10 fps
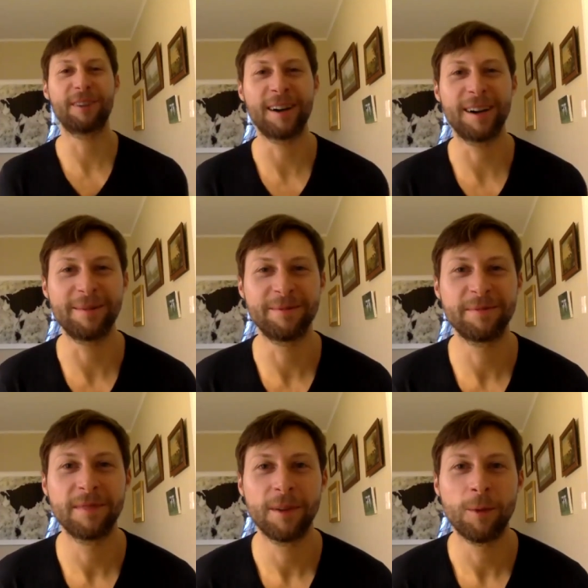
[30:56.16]
um,
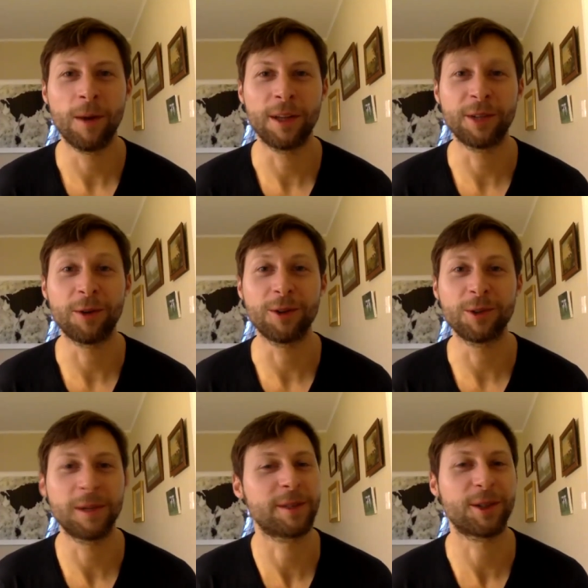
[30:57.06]
one year old
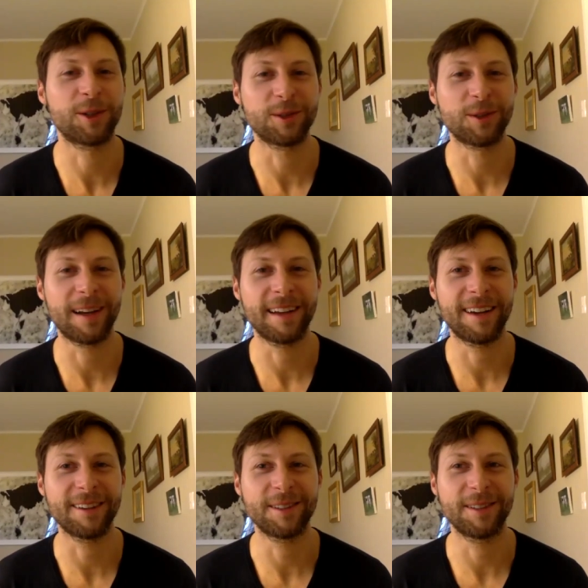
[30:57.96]
twin girls right
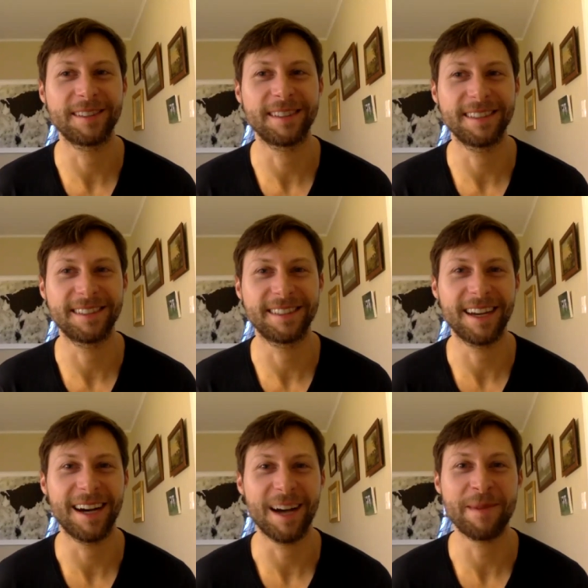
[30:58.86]
now, so this is
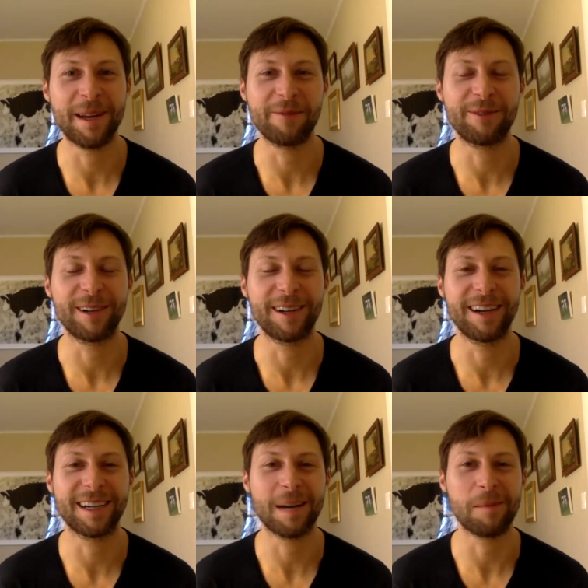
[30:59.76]
uh, I've been up for
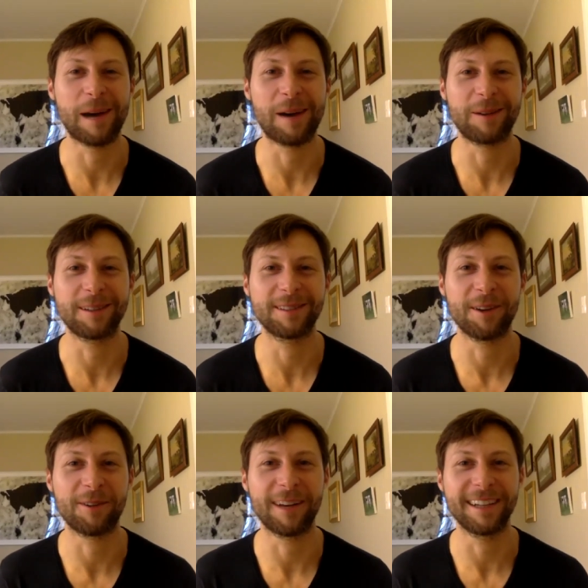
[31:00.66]
a couple hours
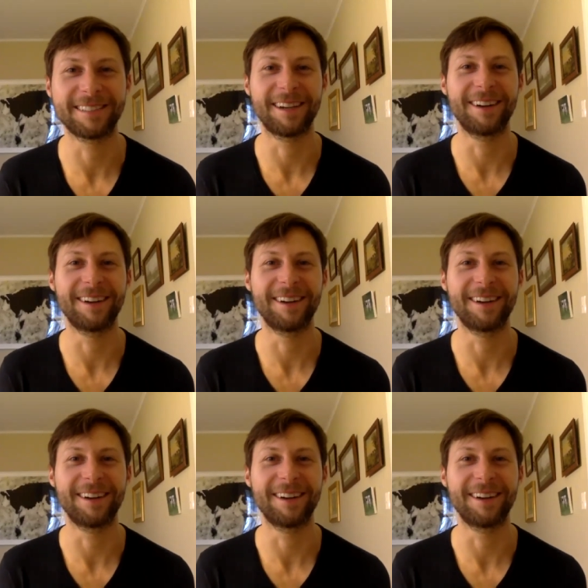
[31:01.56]
already. So